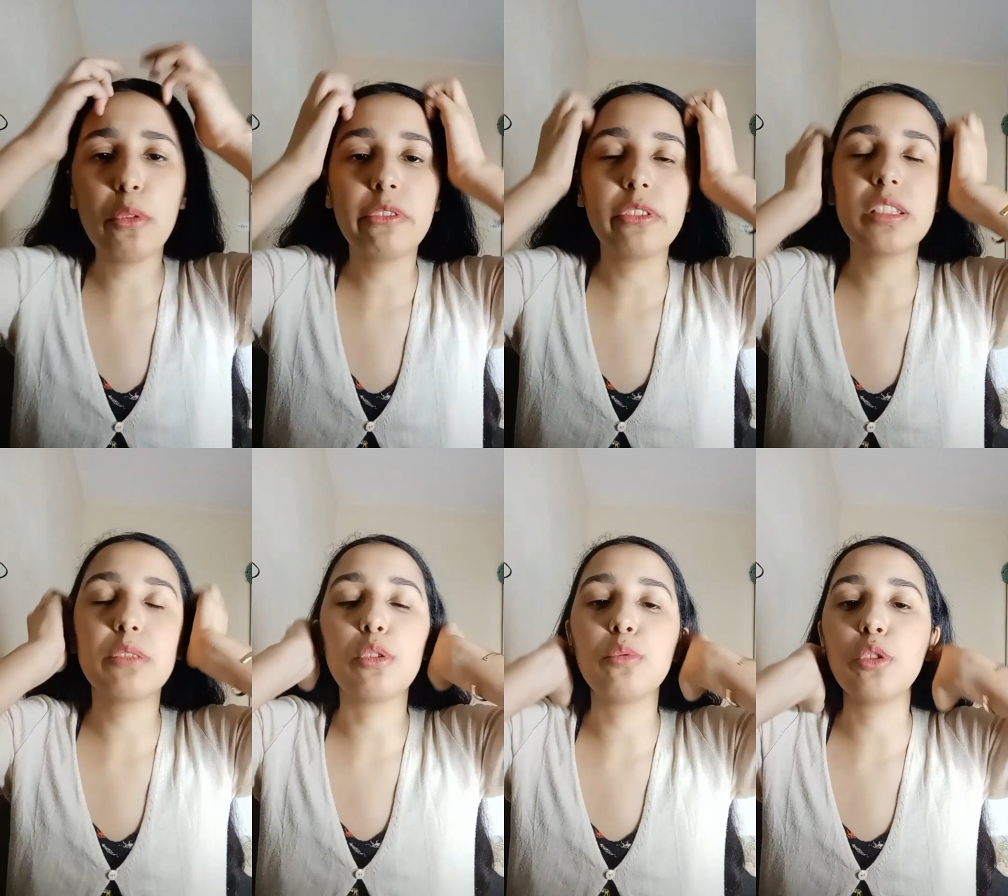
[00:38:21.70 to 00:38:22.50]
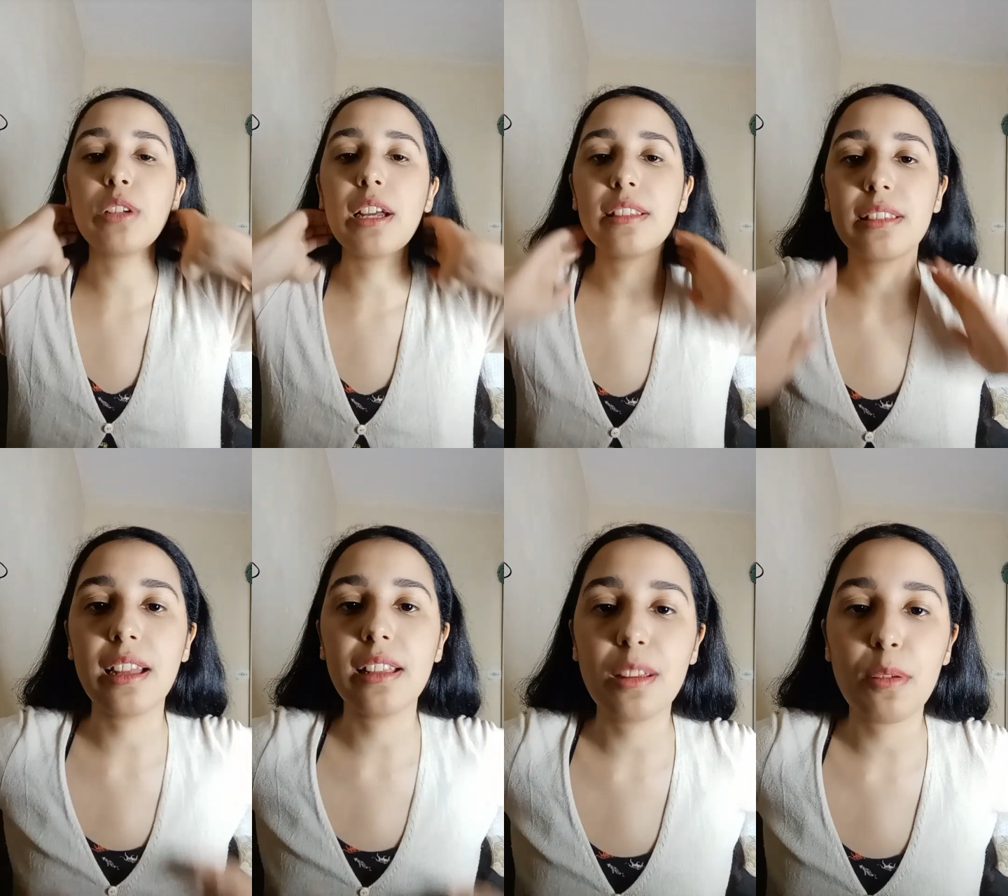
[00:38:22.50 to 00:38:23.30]
from the United States
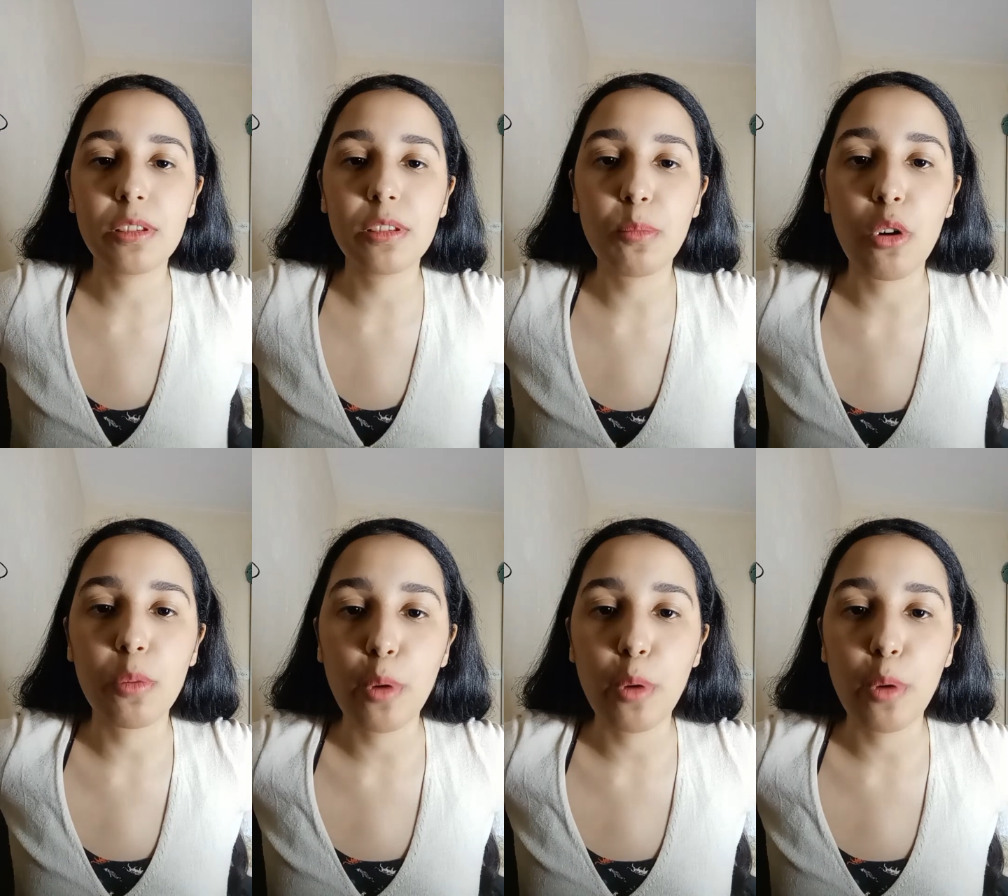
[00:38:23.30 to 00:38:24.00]
is more popular.